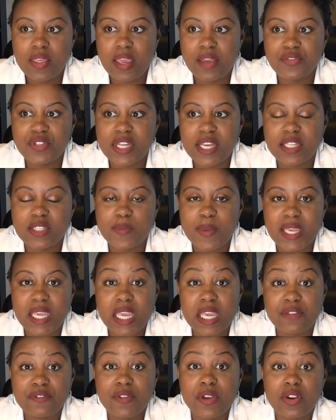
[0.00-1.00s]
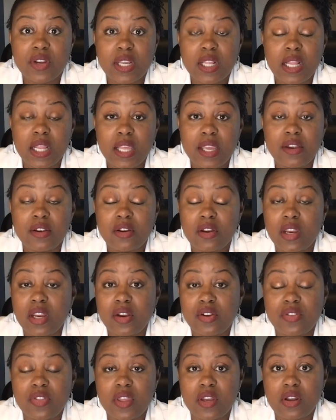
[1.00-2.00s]
The FDA is making it very clear
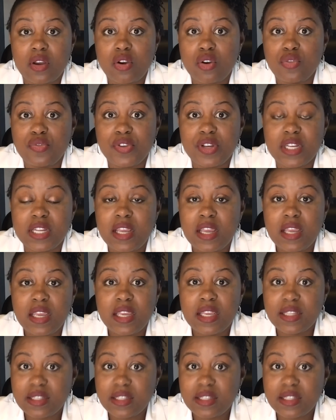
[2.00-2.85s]
here that COVID